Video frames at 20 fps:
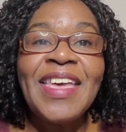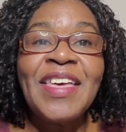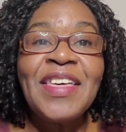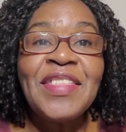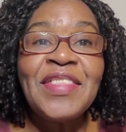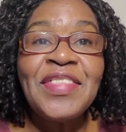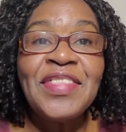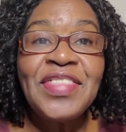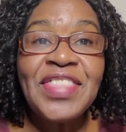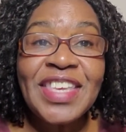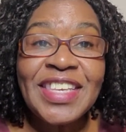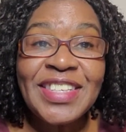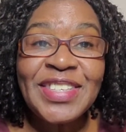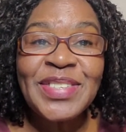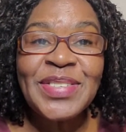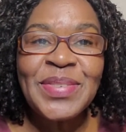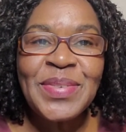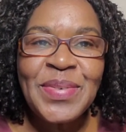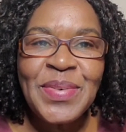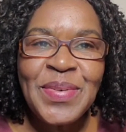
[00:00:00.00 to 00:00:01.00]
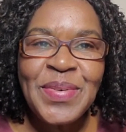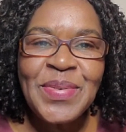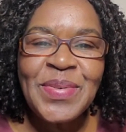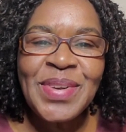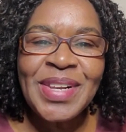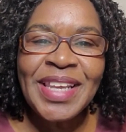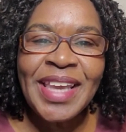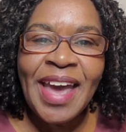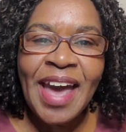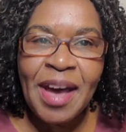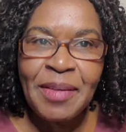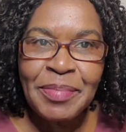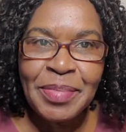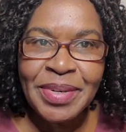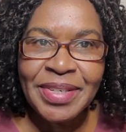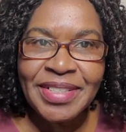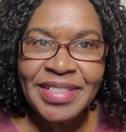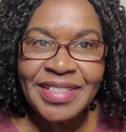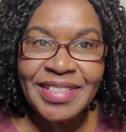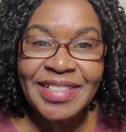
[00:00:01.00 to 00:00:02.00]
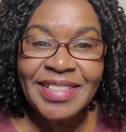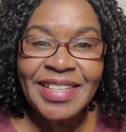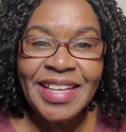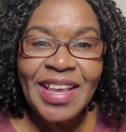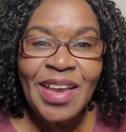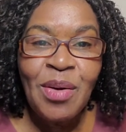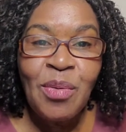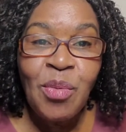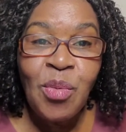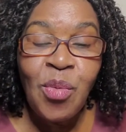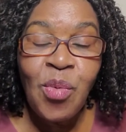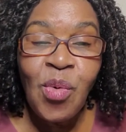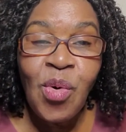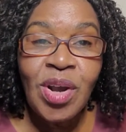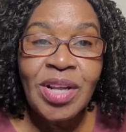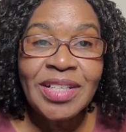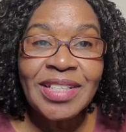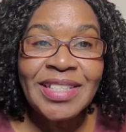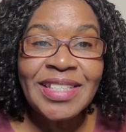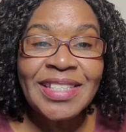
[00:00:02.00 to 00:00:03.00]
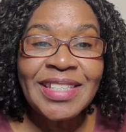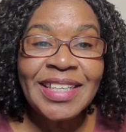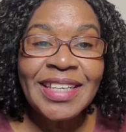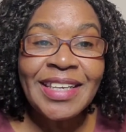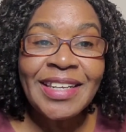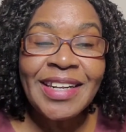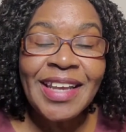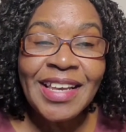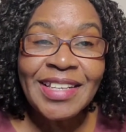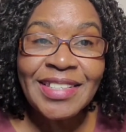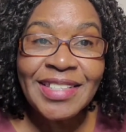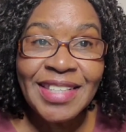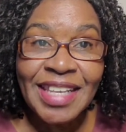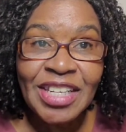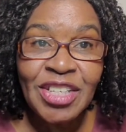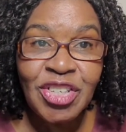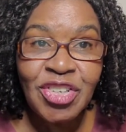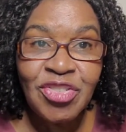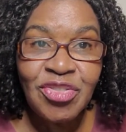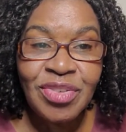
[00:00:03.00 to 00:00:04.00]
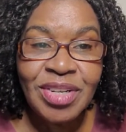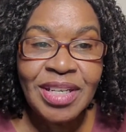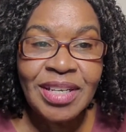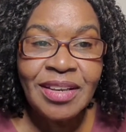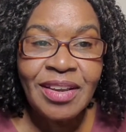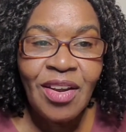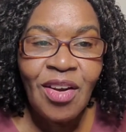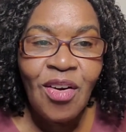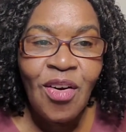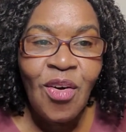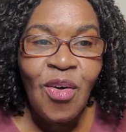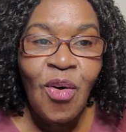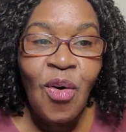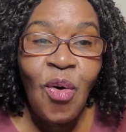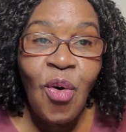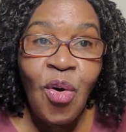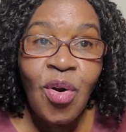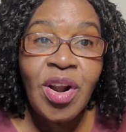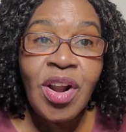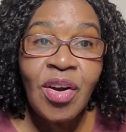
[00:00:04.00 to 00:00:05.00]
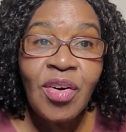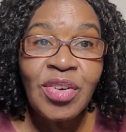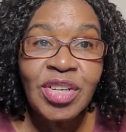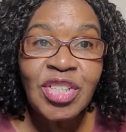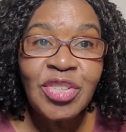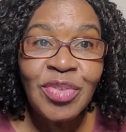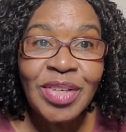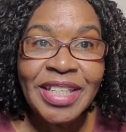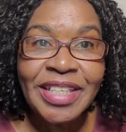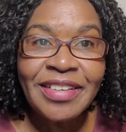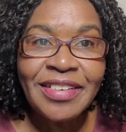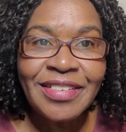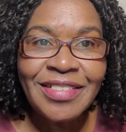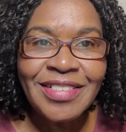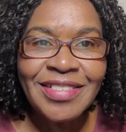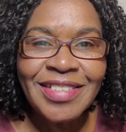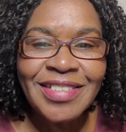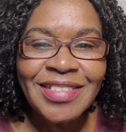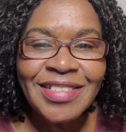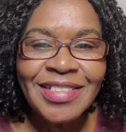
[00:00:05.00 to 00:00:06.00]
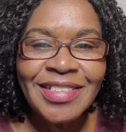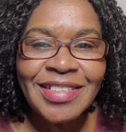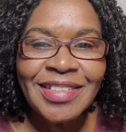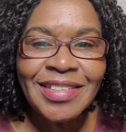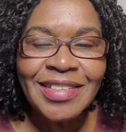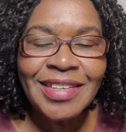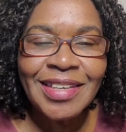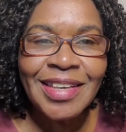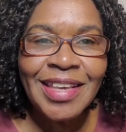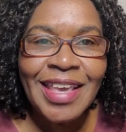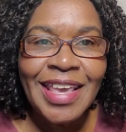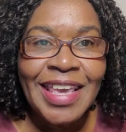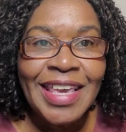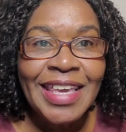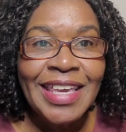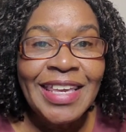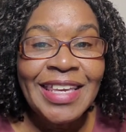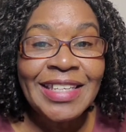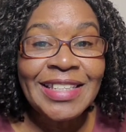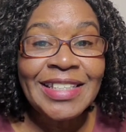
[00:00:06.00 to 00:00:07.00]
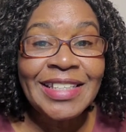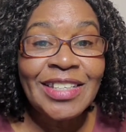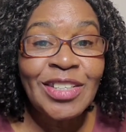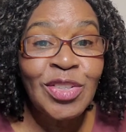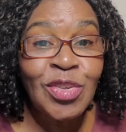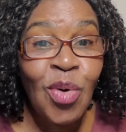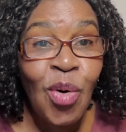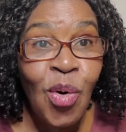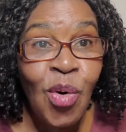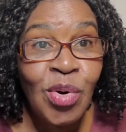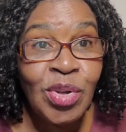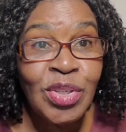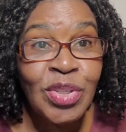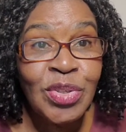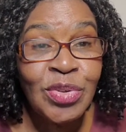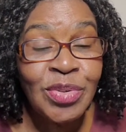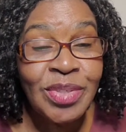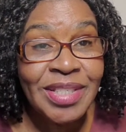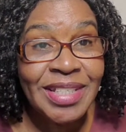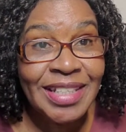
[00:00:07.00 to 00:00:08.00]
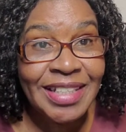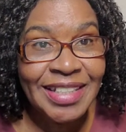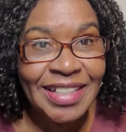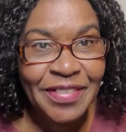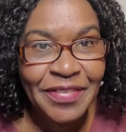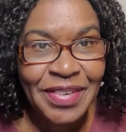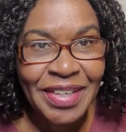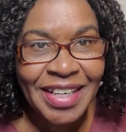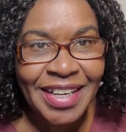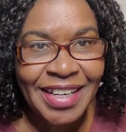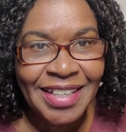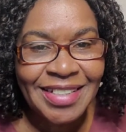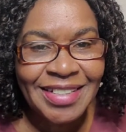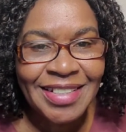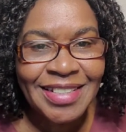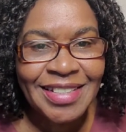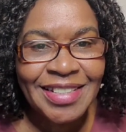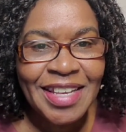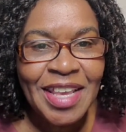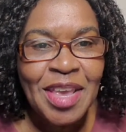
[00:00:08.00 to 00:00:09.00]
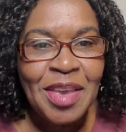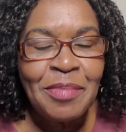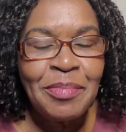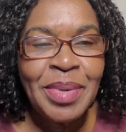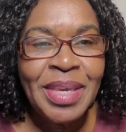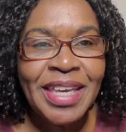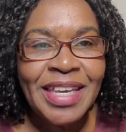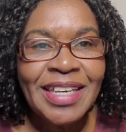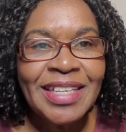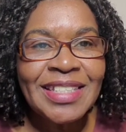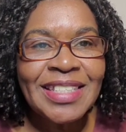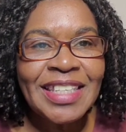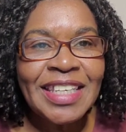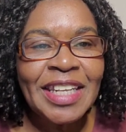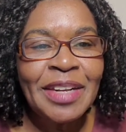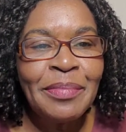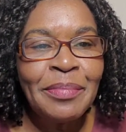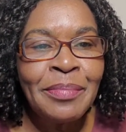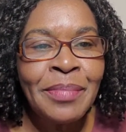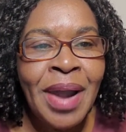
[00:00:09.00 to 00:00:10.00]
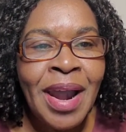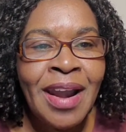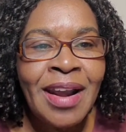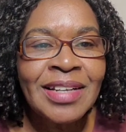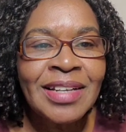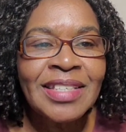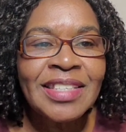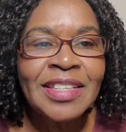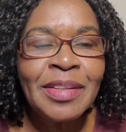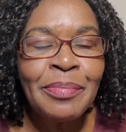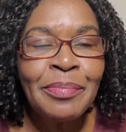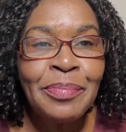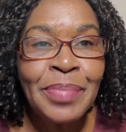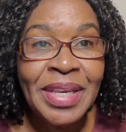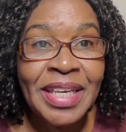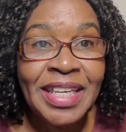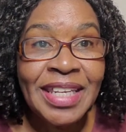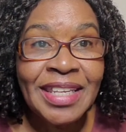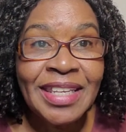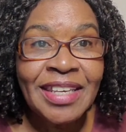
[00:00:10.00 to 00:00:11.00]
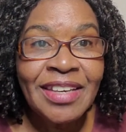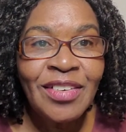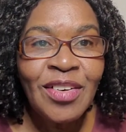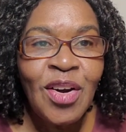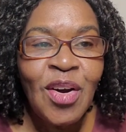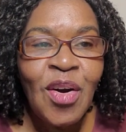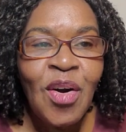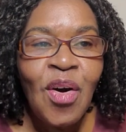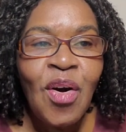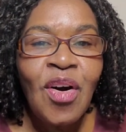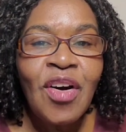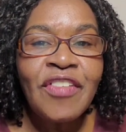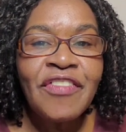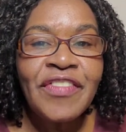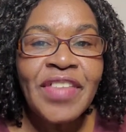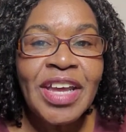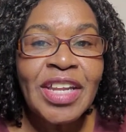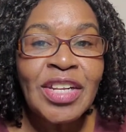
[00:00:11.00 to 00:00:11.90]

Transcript: This only happens once in a century or 100 years. It is also significant because it marks the beginning of a